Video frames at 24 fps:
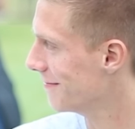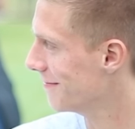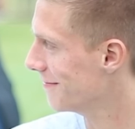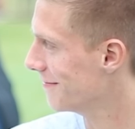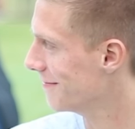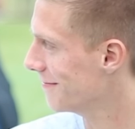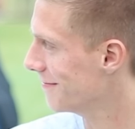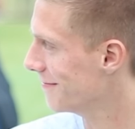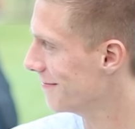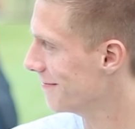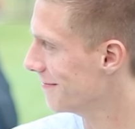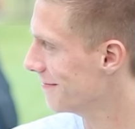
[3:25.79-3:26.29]

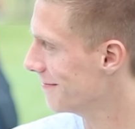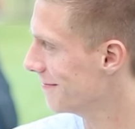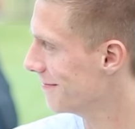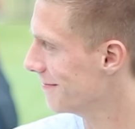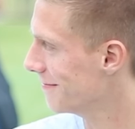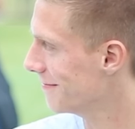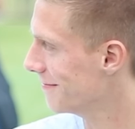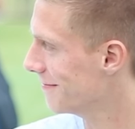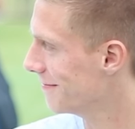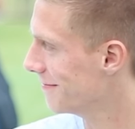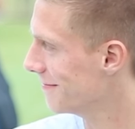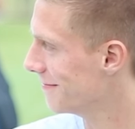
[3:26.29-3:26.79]

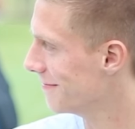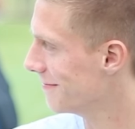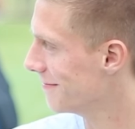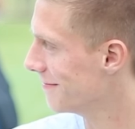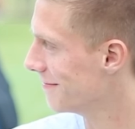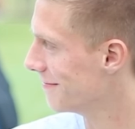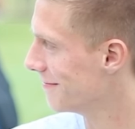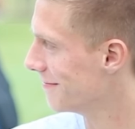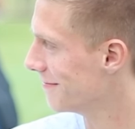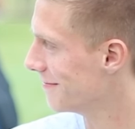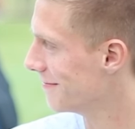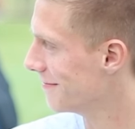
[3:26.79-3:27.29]

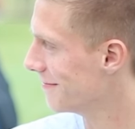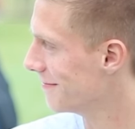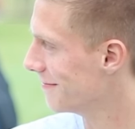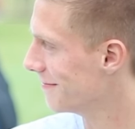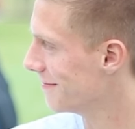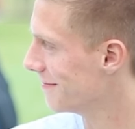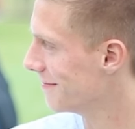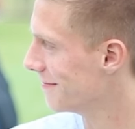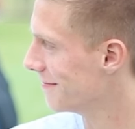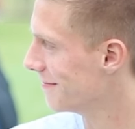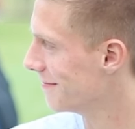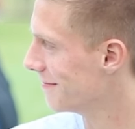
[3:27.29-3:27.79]

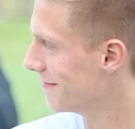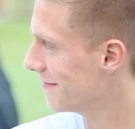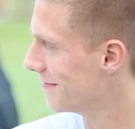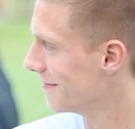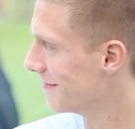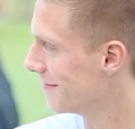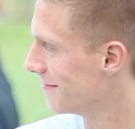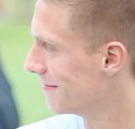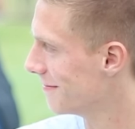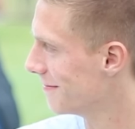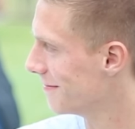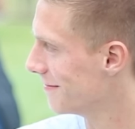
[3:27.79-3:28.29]

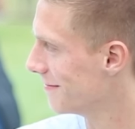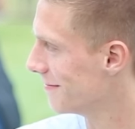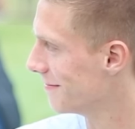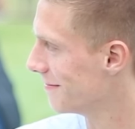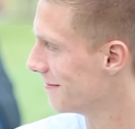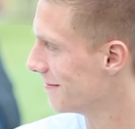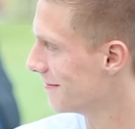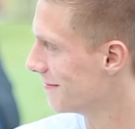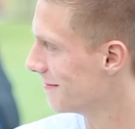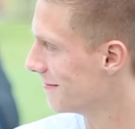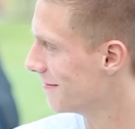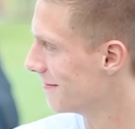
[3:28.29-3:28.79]

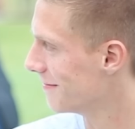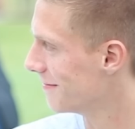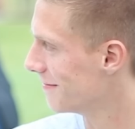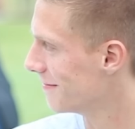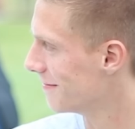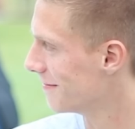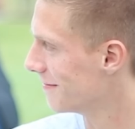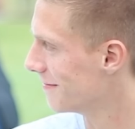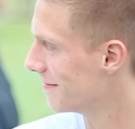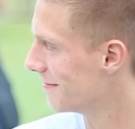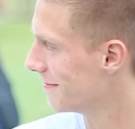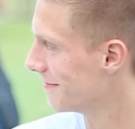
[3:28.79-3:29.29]

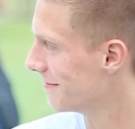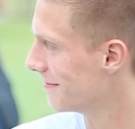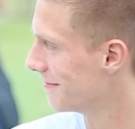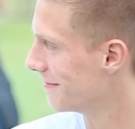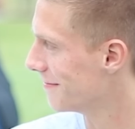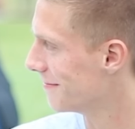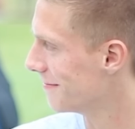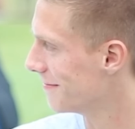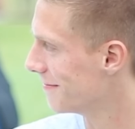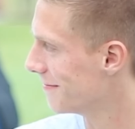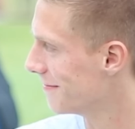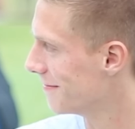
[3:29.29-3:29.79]

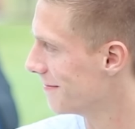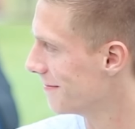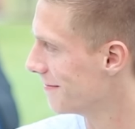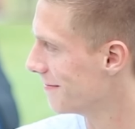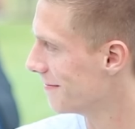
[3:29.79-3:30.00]
(not speaking)